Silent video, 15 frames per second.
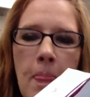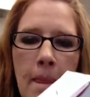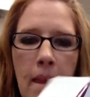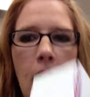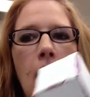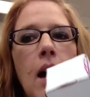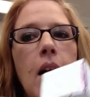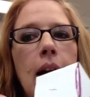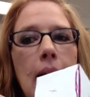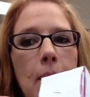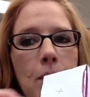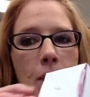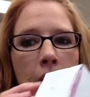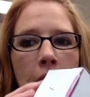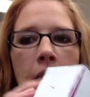All right,
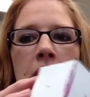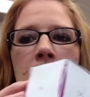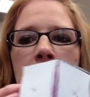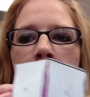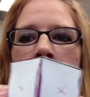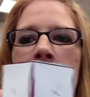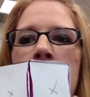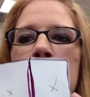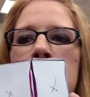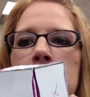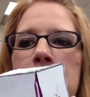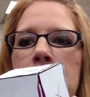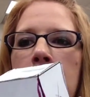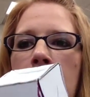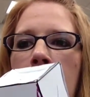I
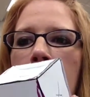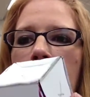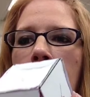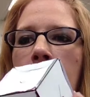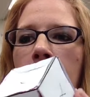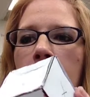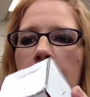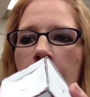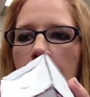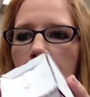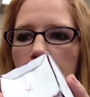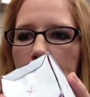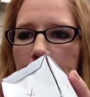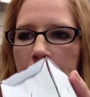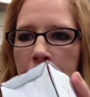finished, and I
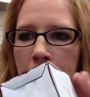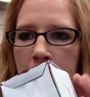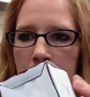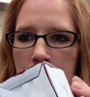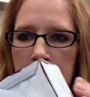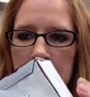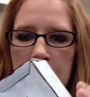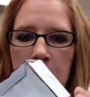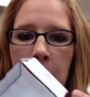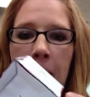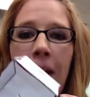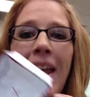hope you're finished as well,